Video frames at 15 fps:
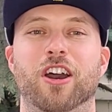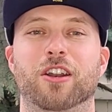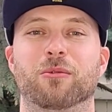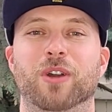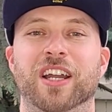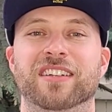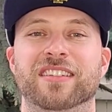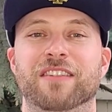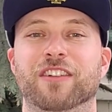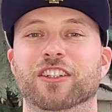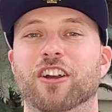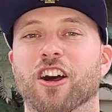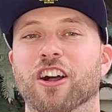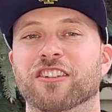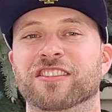Otherwise, have
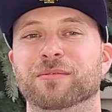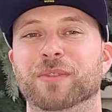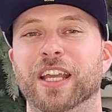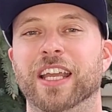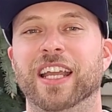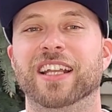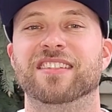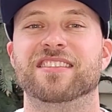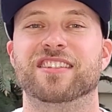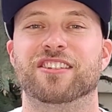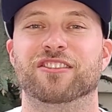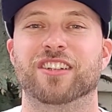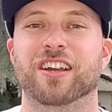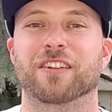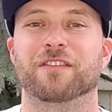an awesome day and see
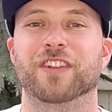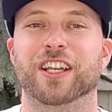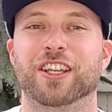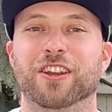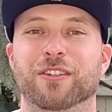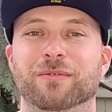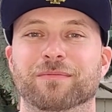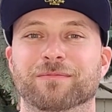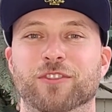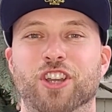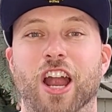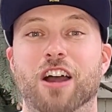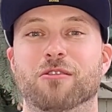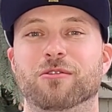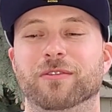you in another video.
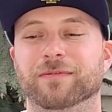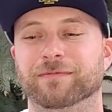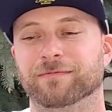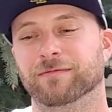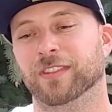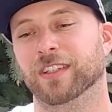Ciao.